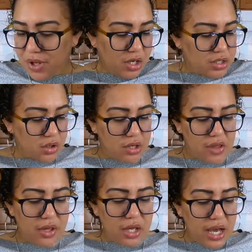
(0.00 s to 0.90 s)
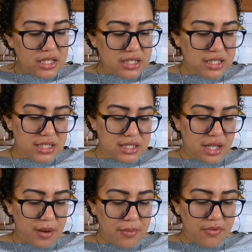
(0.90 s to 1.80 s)
So now that he has seasoned
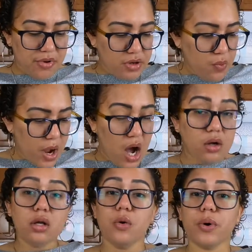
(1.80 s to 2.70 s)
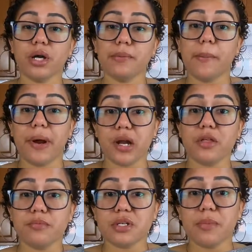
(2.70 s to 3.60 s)
them very well, we're gonna prepare
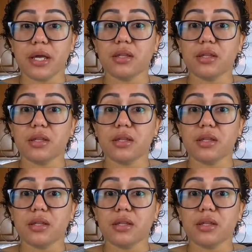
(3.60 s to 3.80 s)
them to make the